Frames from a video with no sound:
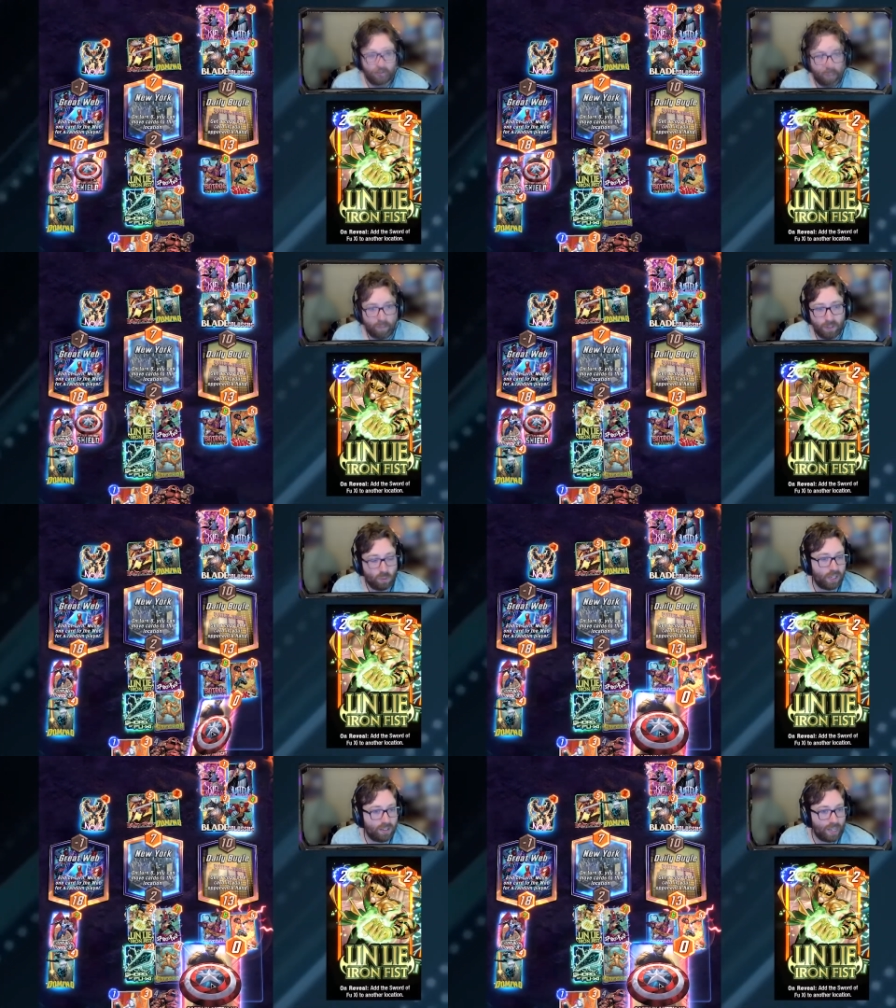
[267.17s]
This
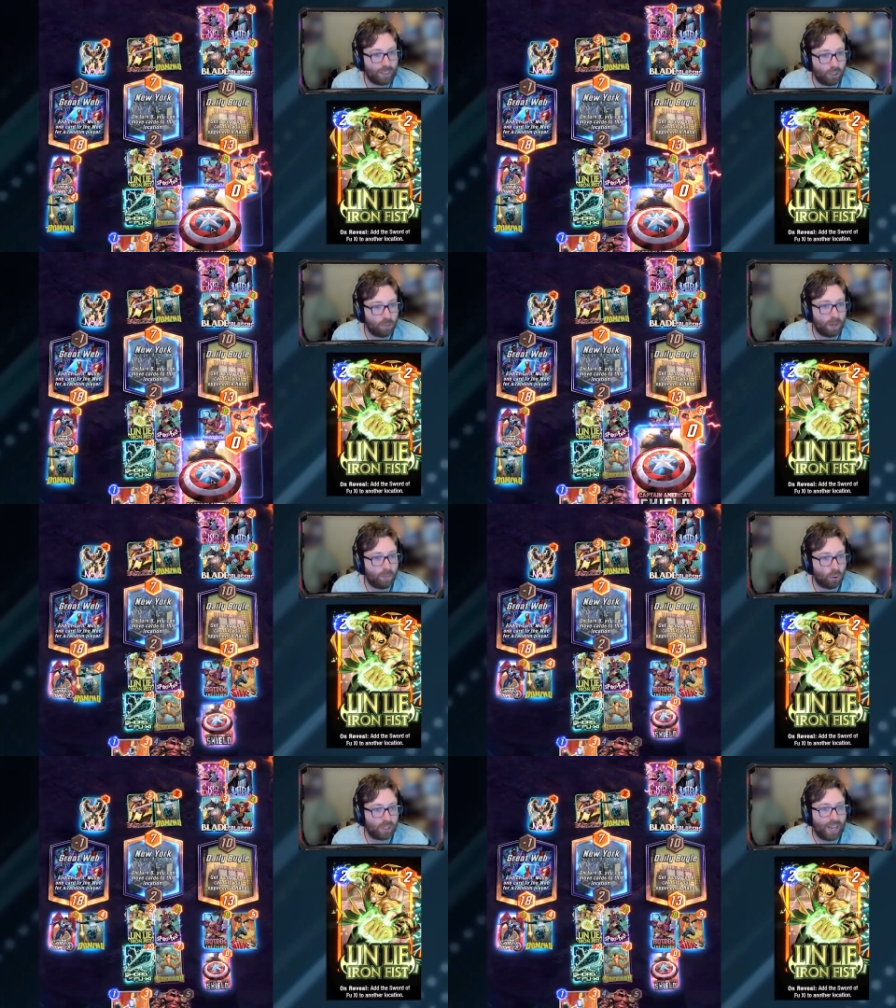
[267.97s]
one is a little bit
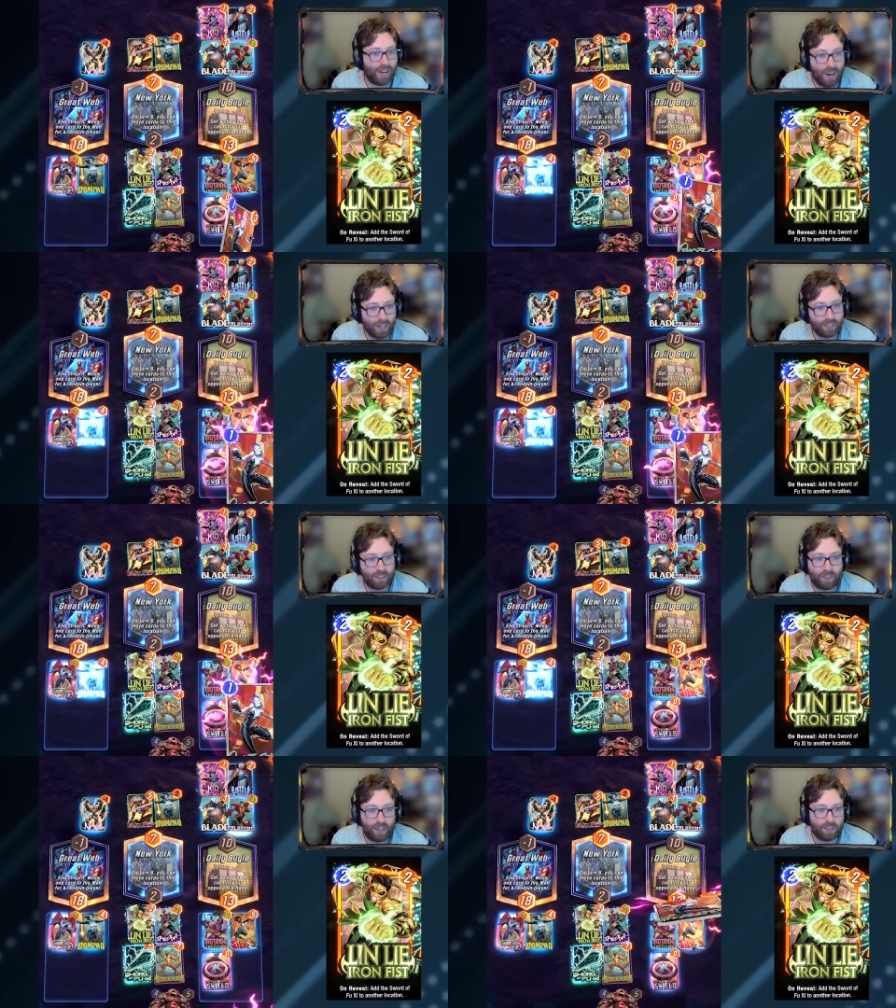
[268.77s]
more chaotic
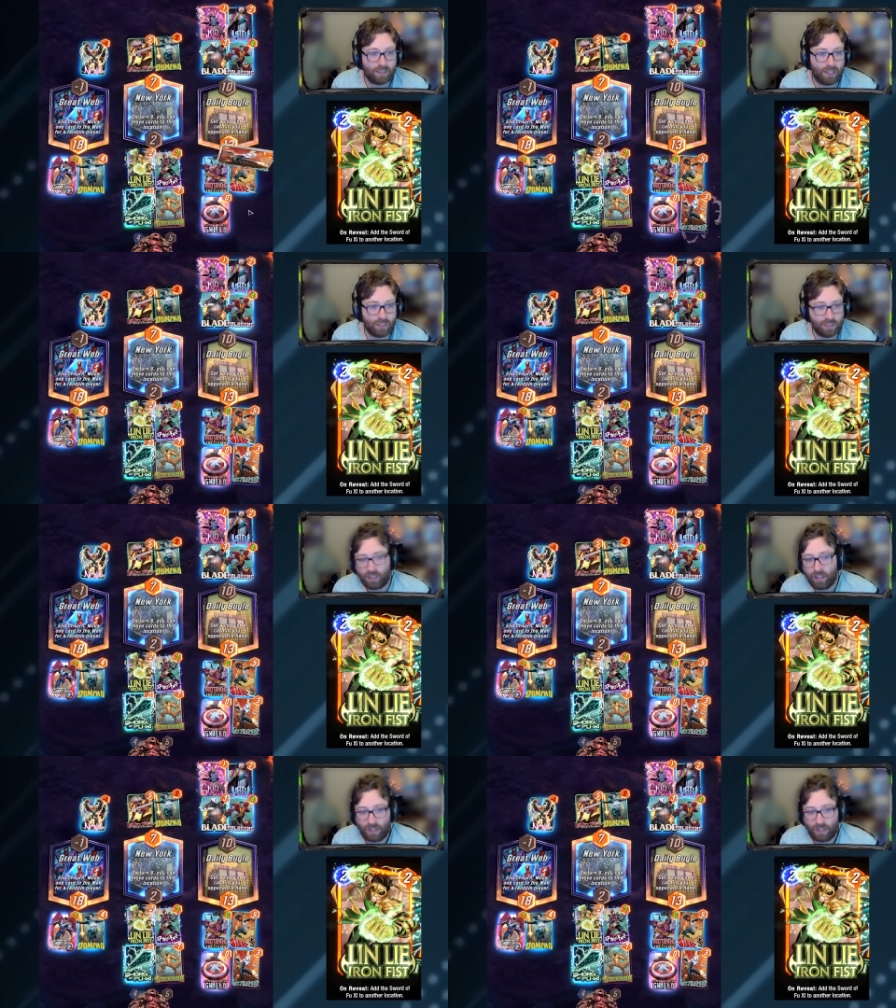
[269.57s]
than the other list.